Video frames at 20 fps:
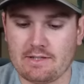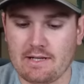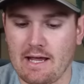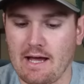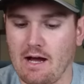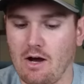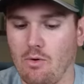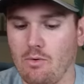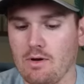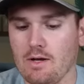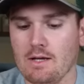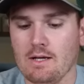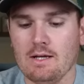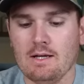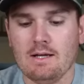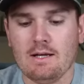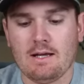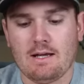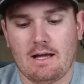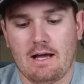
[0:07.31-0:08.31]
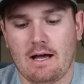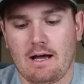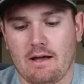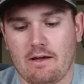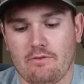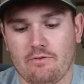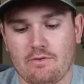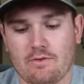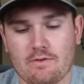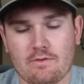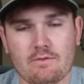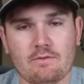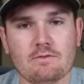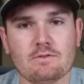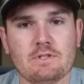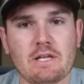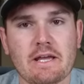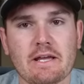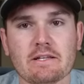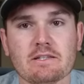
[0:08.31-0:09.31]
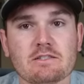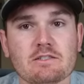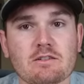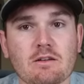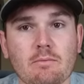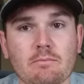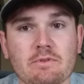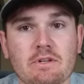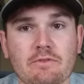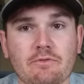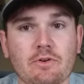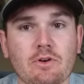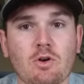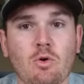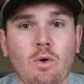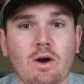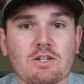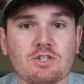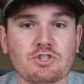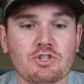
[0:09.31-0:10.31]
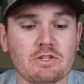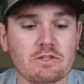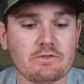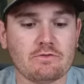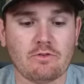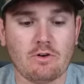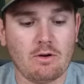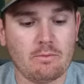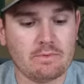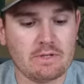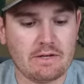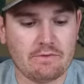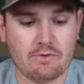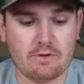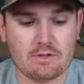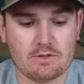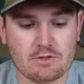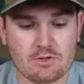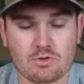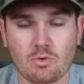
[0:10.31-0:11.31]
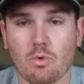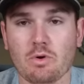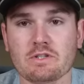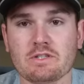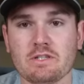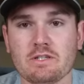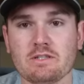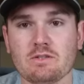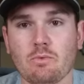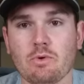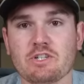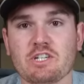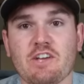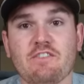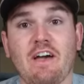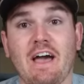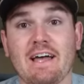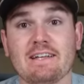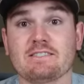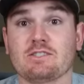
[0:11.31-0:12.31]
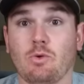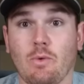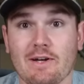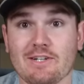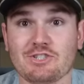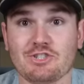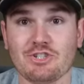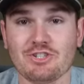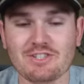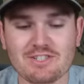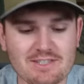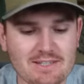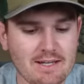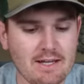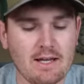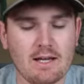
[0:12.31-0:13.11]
Now, I've taken some different questions from different sources in which I've asked questions,